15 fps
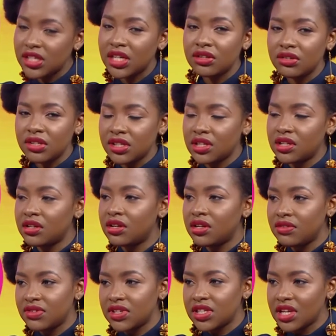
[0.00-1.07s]
I know there's a lot
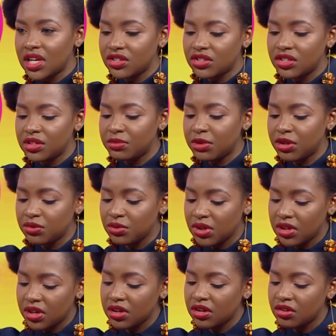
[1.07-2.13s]
of discussion about
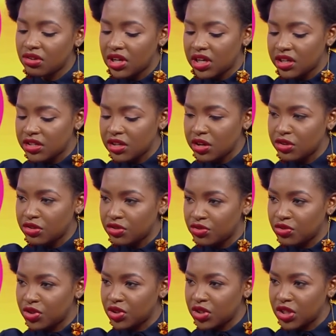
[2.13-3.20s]
whether acrylics are good
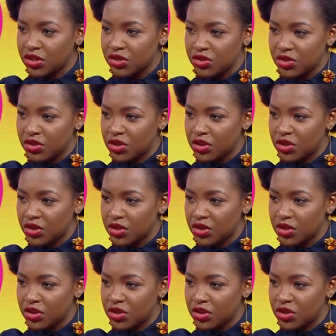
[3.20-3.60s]
for your nails or not.